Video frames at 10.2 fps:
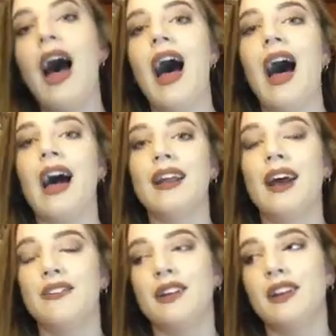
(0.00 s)
and
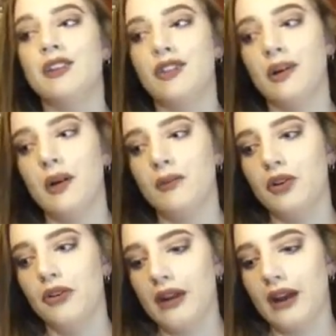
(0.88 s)
I really enjoy what I'm
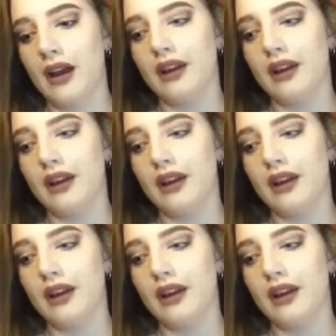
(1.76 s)
doing,